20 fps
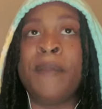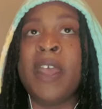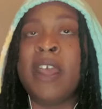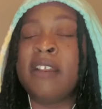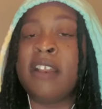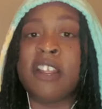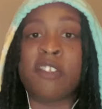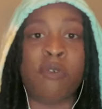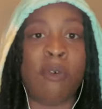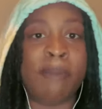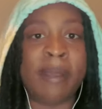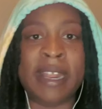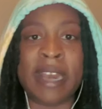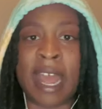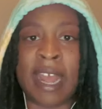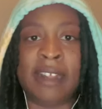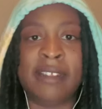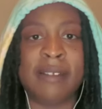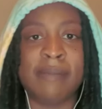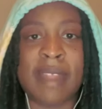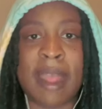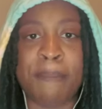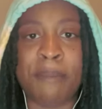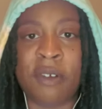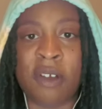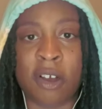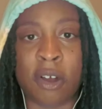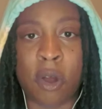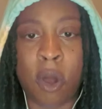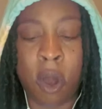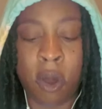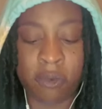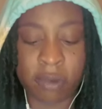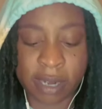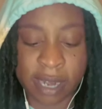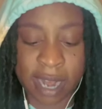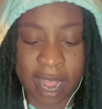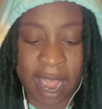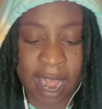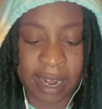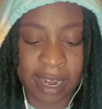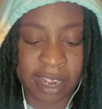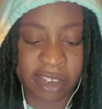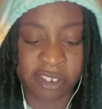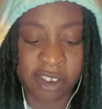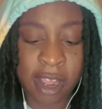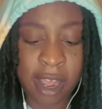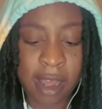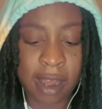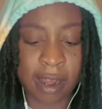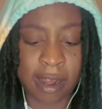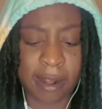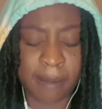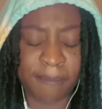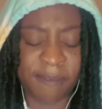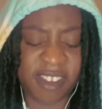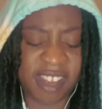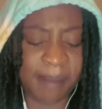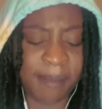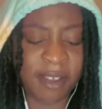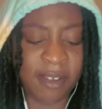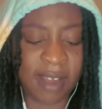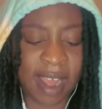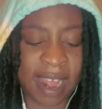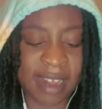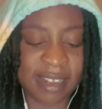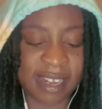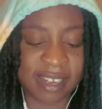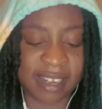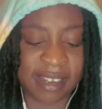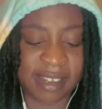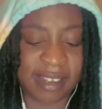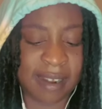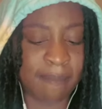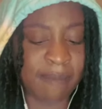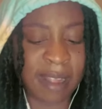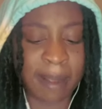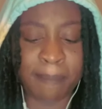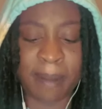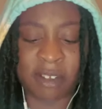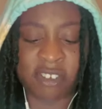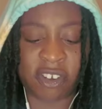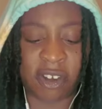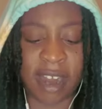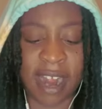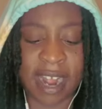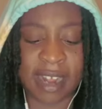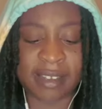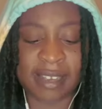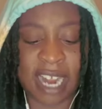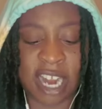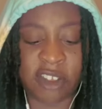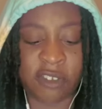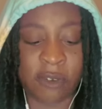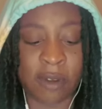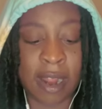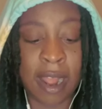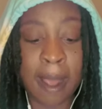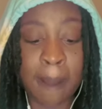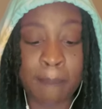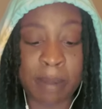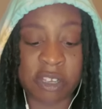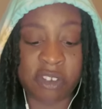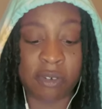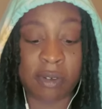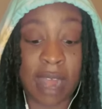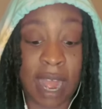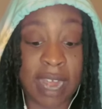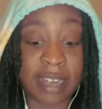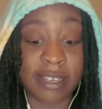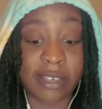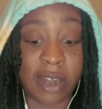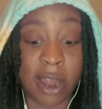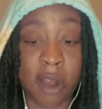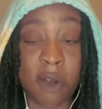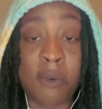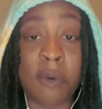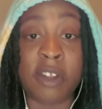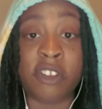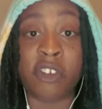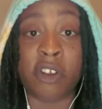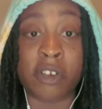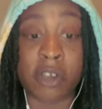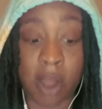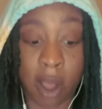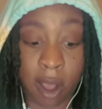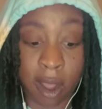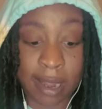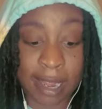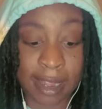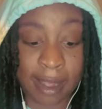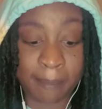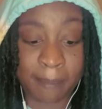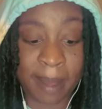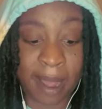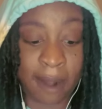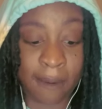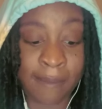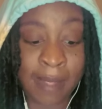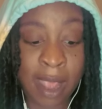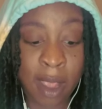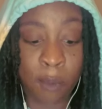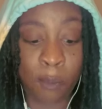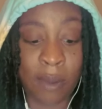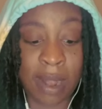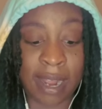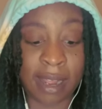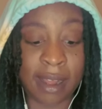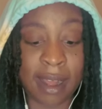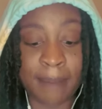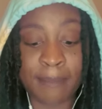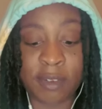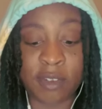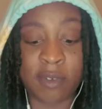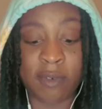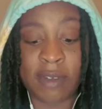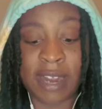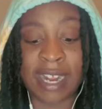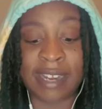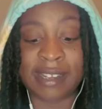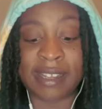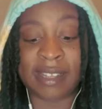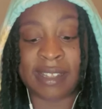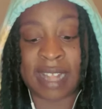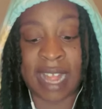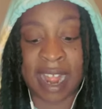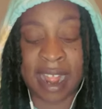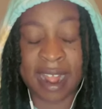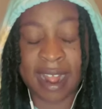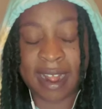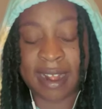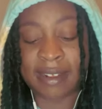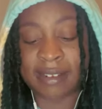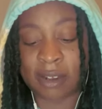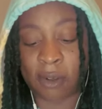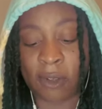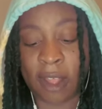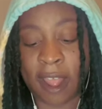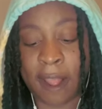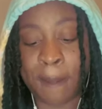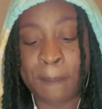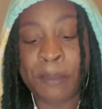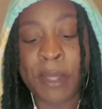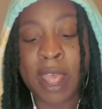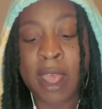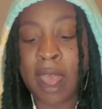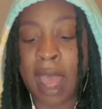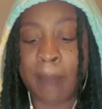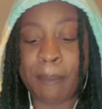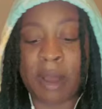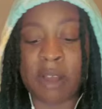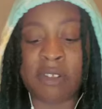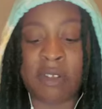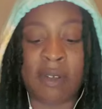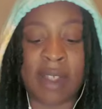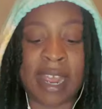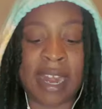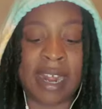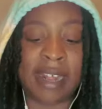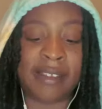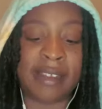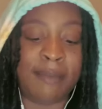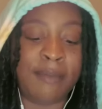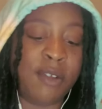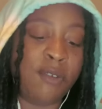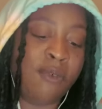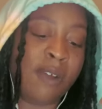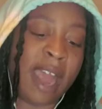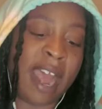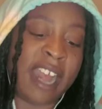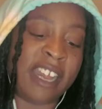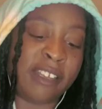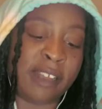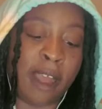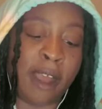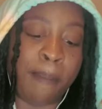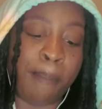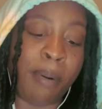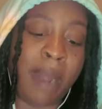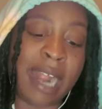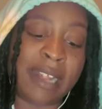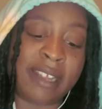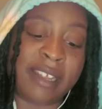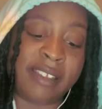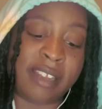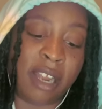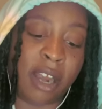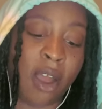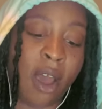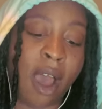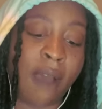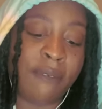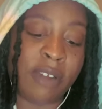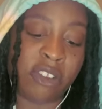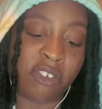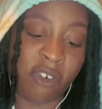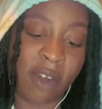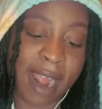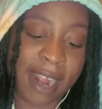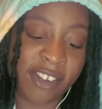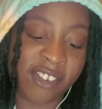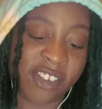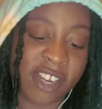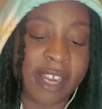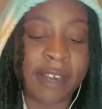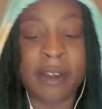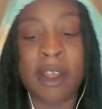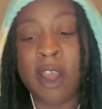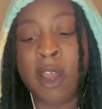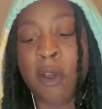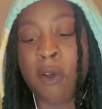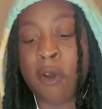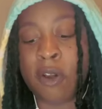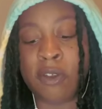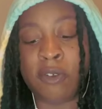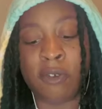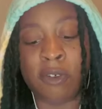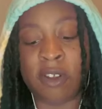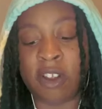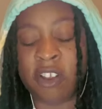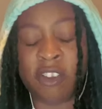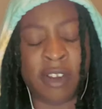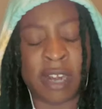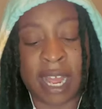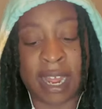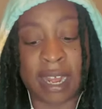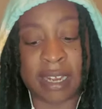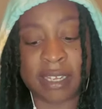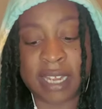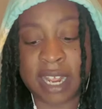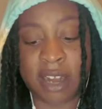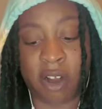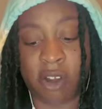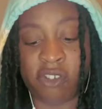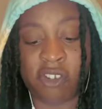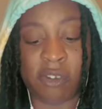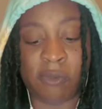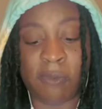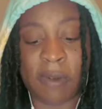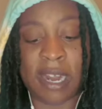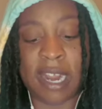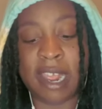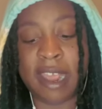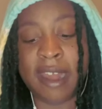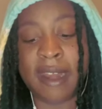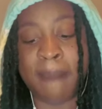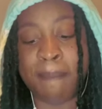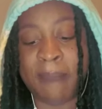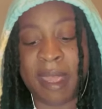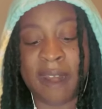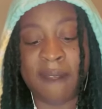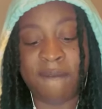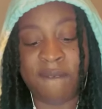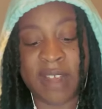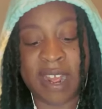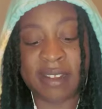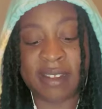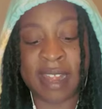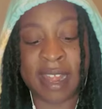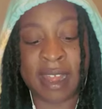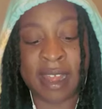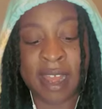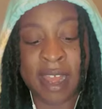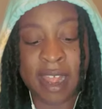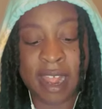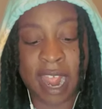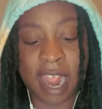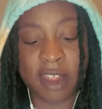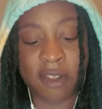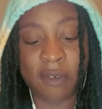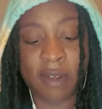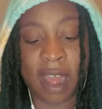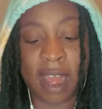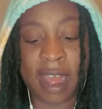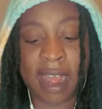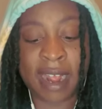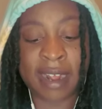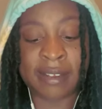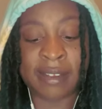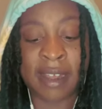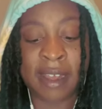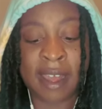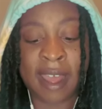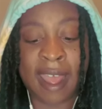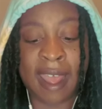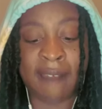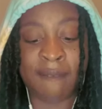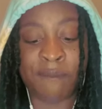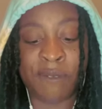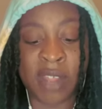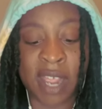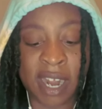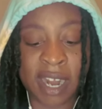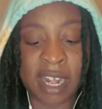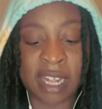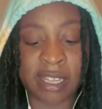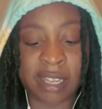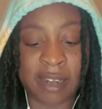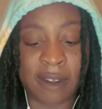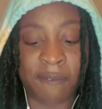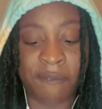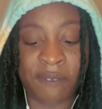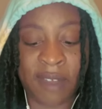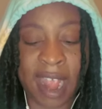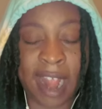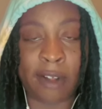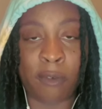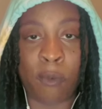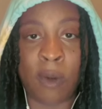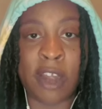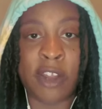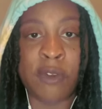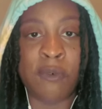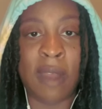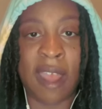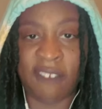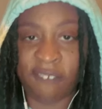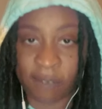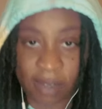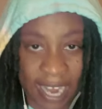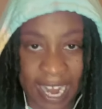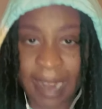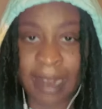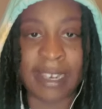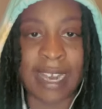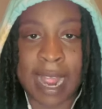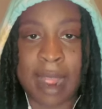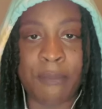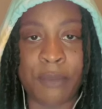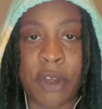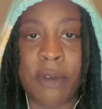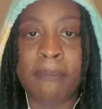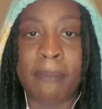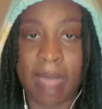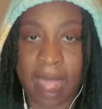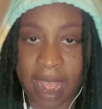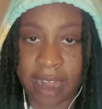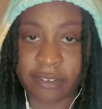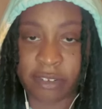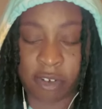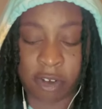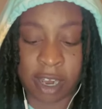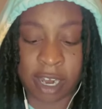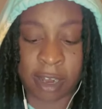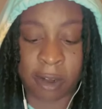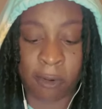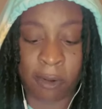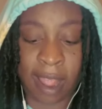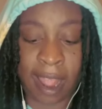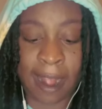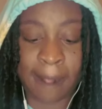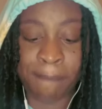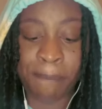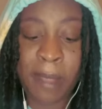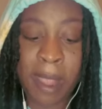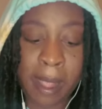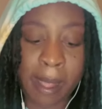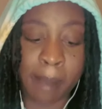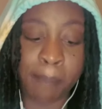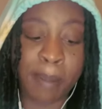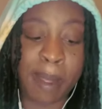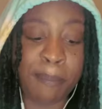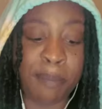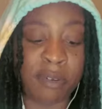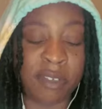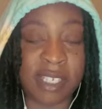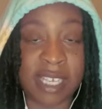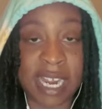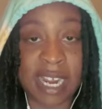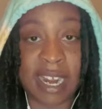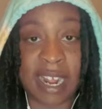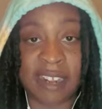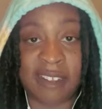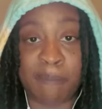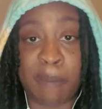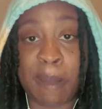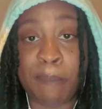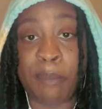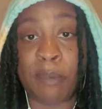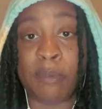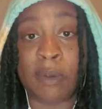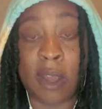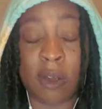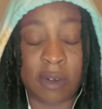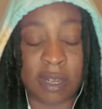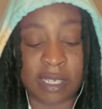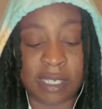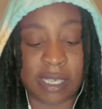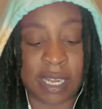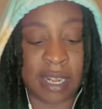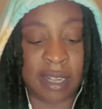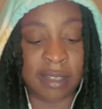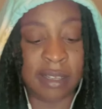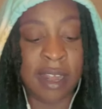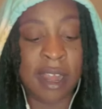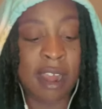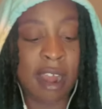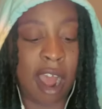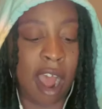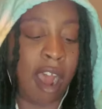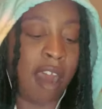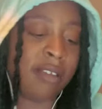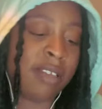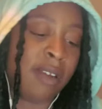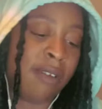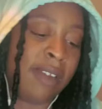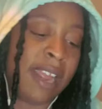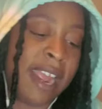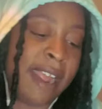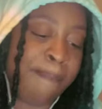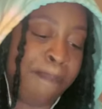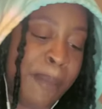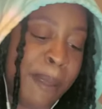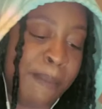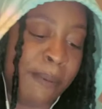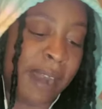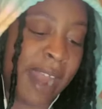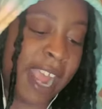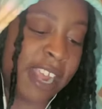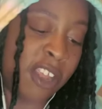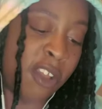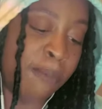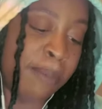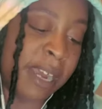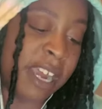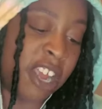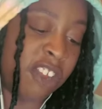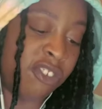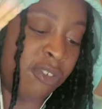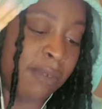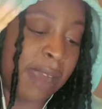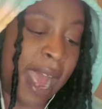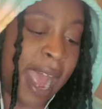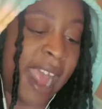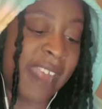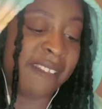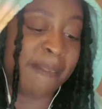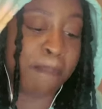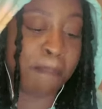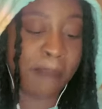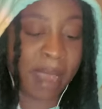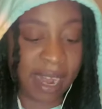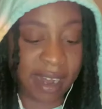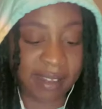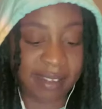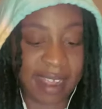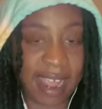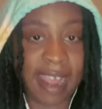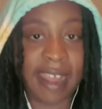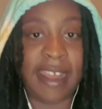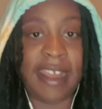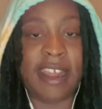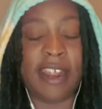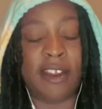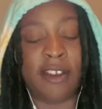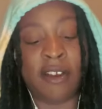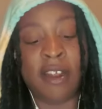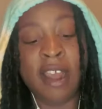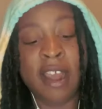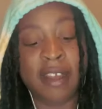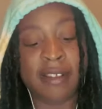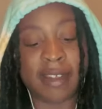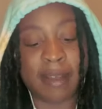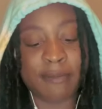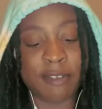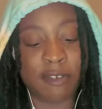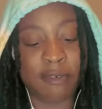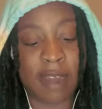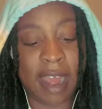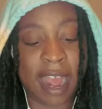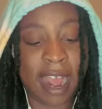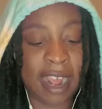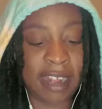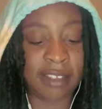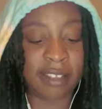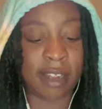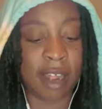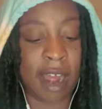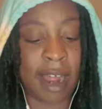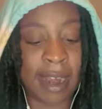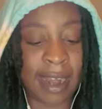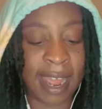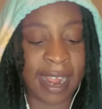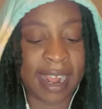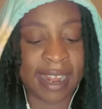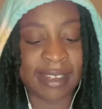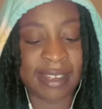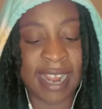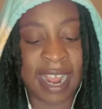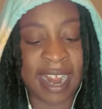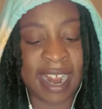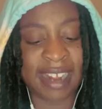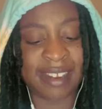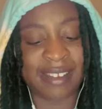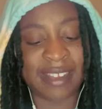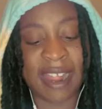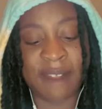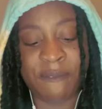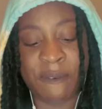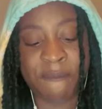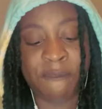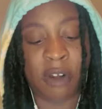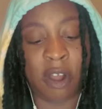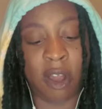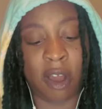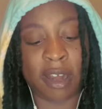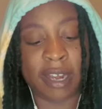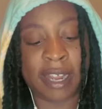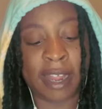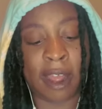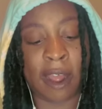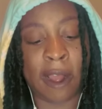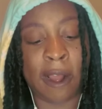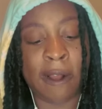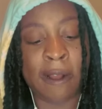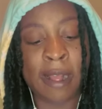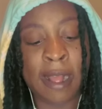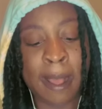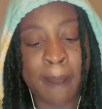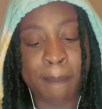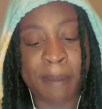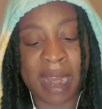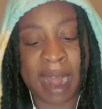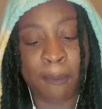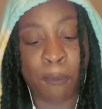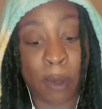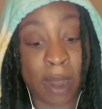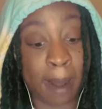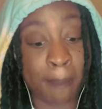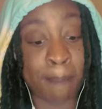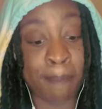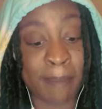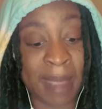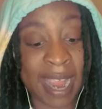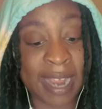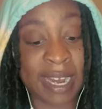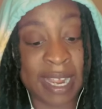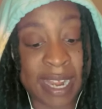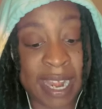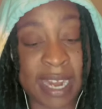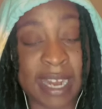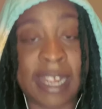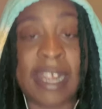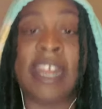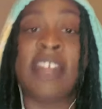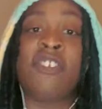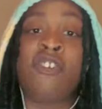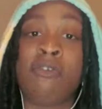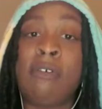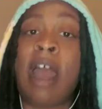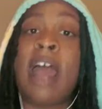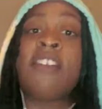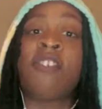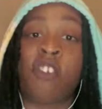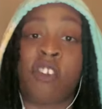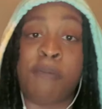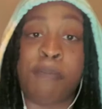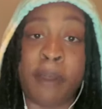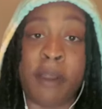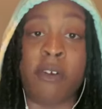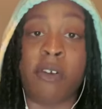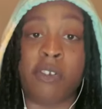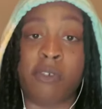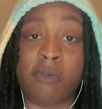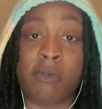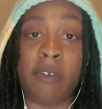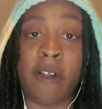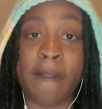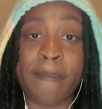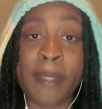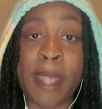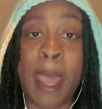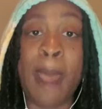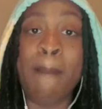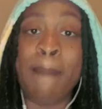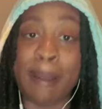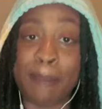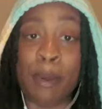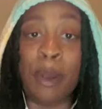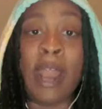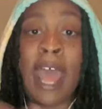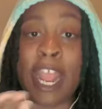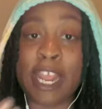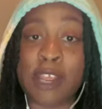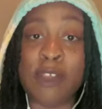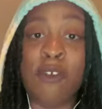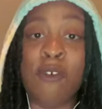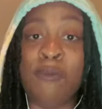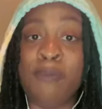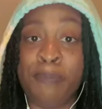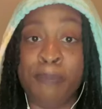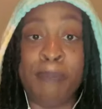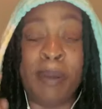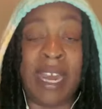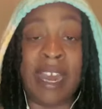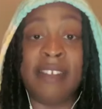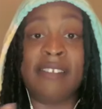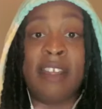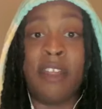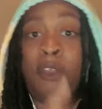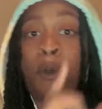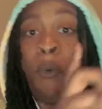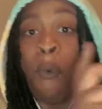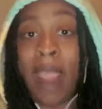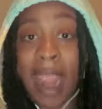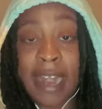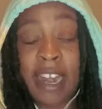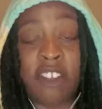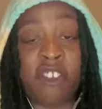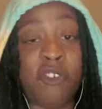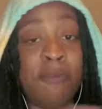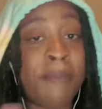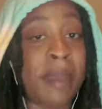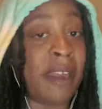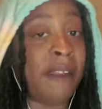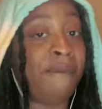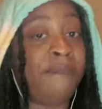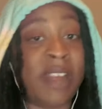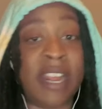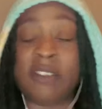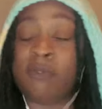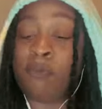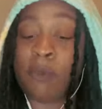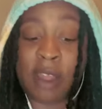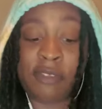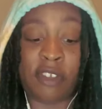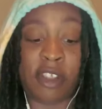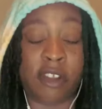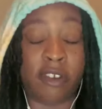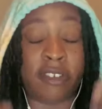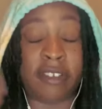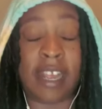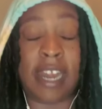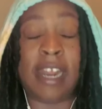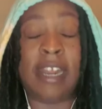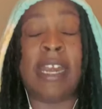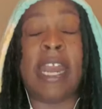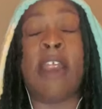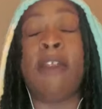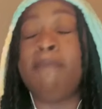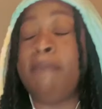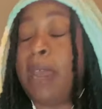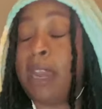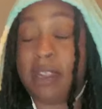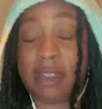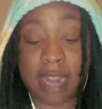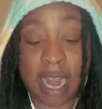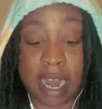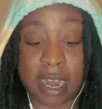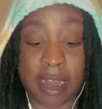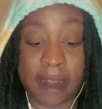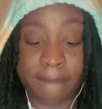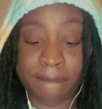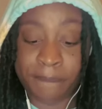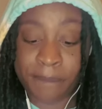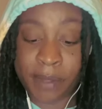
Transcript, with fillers: this will be like some type of occult knowledge. For some of you guys, this is something about your ancestry, but you guys know what you're talking about when it comes to these things, okay? I'm also getting some of you guys practice the law of attraction, or you, like I said, are just really good at manifesting, and you guys have done it to the fact where you have, like, damn near mastered it, okay? And people see this, people notice this. I also get people like you because you guys meditate here. Some of you guys, like I said, it's different for all of y'all, but what I'm mainly getting is you guys are spiritual. People like you because of the way that you manifest, whether you're sitting there meditating,